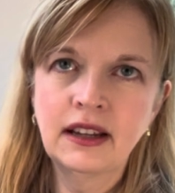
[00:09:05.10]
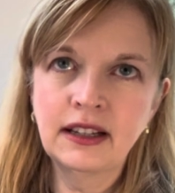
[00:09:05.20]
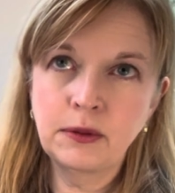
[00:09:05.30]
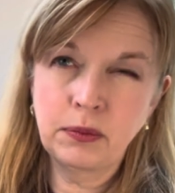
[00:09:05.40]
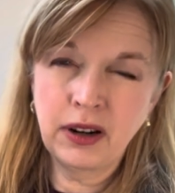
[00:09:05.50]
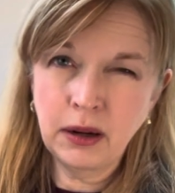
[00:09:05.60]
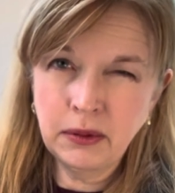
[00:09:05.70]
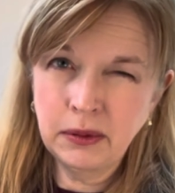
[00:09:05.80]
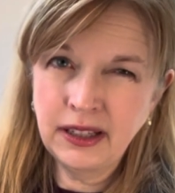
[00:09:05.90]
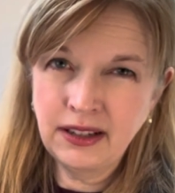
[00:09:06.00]
it's
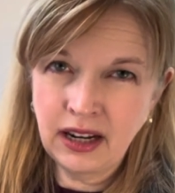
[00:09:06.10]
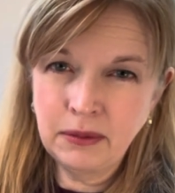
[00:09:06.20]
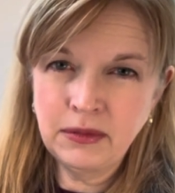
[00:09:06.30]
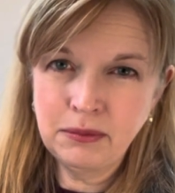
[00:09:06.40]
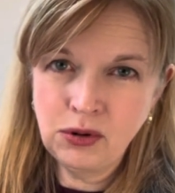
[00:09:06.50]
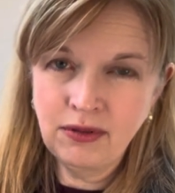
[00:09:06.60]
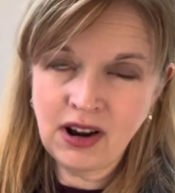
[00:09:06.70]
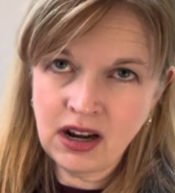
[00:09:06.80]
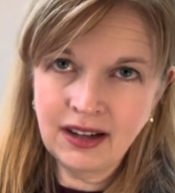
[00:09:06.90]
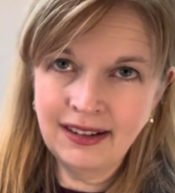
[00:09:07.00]
probably time to move
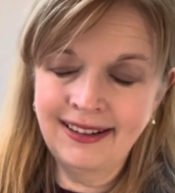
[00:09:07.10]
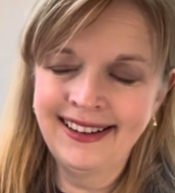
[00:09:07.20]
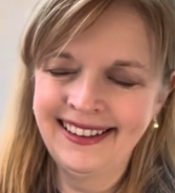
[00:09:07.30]
on.